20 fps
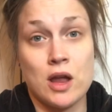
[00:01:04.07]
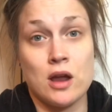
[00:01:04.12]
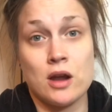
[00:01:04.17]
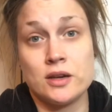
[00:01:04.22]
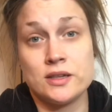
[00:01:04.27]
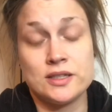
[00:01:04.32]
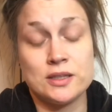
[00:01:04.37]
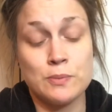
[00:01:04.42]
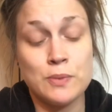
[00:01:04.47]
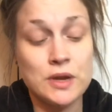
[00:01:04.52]

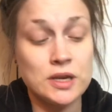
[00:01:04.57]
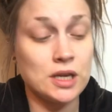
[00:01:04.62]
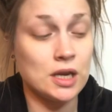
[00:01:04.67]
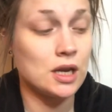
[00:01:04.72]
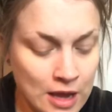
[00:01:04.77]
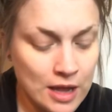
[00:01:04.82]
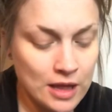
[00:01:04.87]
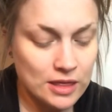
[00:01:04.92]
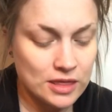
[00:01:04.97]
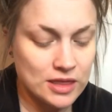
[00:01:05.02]
honest
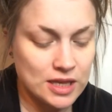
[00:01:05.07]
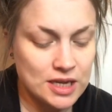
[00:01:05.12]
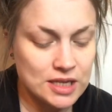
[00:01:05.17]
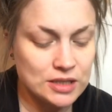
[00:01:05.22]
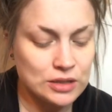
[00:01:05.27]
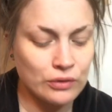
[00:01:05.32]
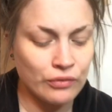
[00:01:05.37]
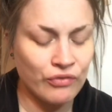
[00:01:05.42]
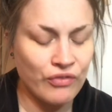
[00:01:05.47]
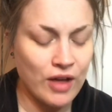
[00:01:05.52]
opinion.
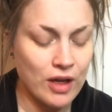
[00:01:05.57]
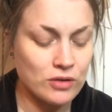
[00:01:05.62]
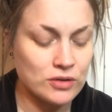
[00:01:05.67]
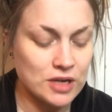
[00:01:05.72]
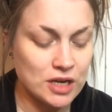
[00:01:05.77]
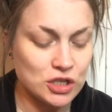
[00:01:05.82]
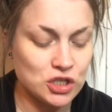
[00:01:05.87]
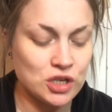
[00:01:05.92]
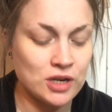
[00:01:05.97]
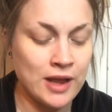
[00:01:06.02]
This
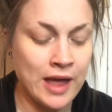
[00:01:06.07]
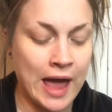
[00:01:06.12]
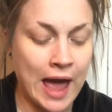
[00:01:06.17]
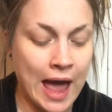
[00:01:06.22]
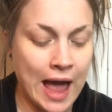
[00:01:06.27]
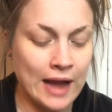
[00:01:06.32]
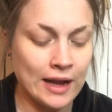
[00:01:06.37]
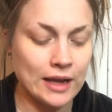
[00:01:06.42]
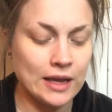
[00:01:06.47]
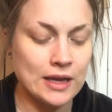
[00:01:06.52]
foundation
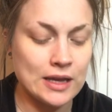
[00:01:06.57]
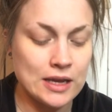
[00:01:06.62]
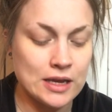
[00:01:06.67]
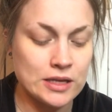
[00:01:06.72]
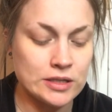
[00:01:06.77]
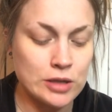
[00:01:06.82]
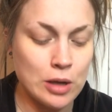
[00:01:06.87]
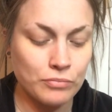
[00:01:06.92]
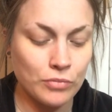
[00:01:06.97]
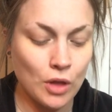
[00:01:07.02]
hack
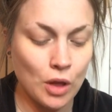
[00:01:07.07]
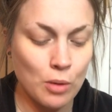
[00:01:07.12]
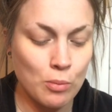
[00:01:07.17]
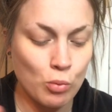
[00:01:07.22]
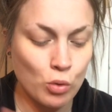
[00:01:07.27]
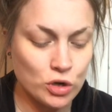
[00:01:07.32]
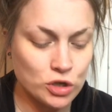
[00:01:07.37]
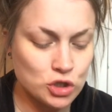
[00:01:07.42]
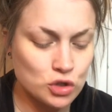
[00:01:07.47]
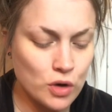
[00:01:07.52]
is
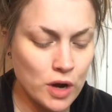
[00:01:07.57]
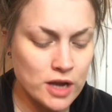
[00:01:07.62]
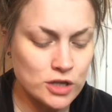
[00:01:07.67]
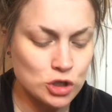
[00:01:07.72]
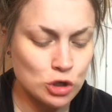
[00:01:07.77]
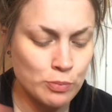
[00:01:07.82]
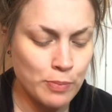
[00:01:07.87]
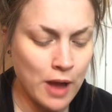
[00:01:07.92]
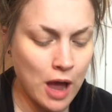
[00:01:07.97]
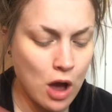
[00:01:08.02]

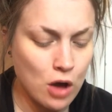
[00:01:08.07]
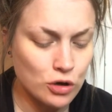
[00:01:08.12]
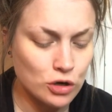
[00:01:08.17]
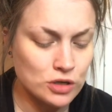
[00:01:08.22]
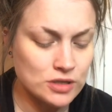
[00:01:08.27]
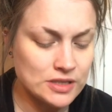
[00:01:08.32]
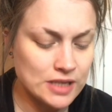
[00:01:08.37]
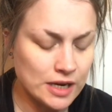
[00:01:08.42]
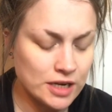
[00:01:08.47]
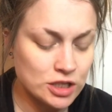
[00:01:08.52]
moisturizer,
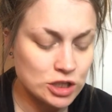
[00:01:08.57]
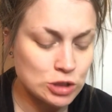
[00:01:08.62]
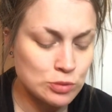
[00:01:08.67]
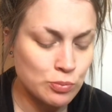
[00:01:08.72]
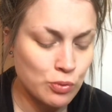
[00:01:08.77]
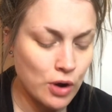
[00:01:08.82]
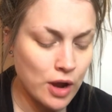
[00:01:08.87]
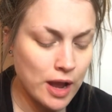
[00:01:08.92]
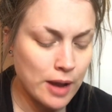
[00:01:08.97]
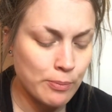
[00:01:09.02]
powder, setting
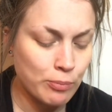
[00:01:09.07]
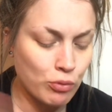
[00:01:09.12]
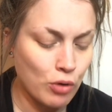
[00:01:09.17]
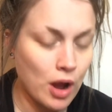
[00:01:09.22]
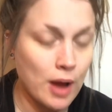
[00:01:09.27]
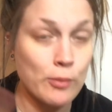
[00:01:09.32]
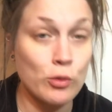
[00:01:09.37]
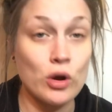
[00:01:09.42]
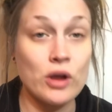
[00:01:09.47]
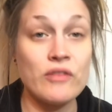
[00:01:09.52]
spray,
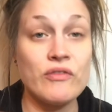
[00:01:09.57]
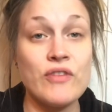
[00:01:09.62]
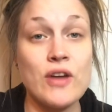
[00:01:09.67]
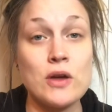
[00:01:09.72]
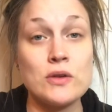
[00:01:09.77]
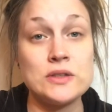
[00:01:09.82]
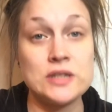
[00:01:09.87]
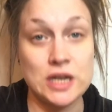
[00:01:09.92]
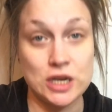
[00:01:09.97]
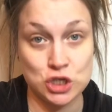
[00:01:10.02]
primer, and
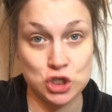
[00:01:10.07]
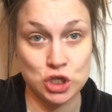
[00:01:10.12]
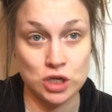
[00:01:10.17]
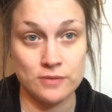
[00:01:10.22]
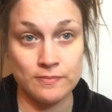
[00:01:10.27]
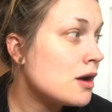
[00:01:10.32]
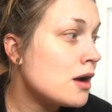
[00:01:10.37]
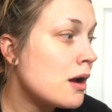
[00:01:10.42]
foundation.